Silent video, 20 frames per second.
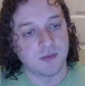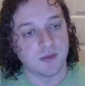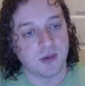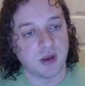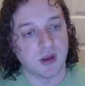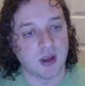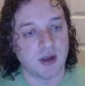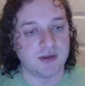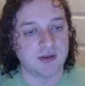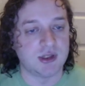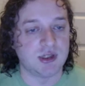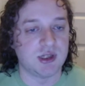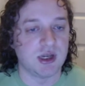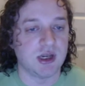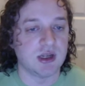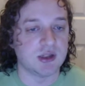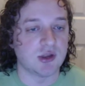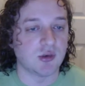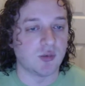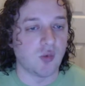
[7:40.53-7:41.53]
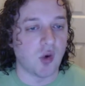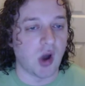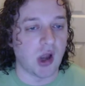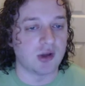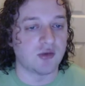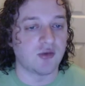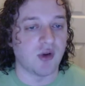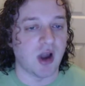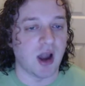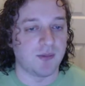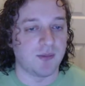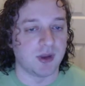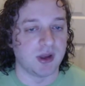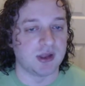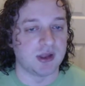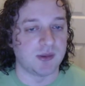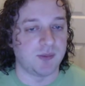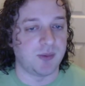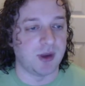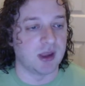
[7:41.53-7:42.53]
If she is the one grappling
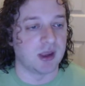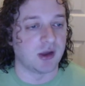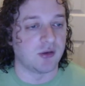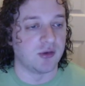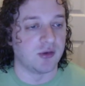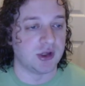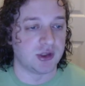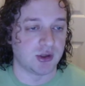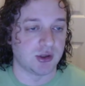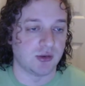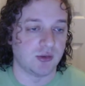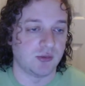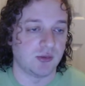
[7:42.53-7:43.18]
to pin the creature,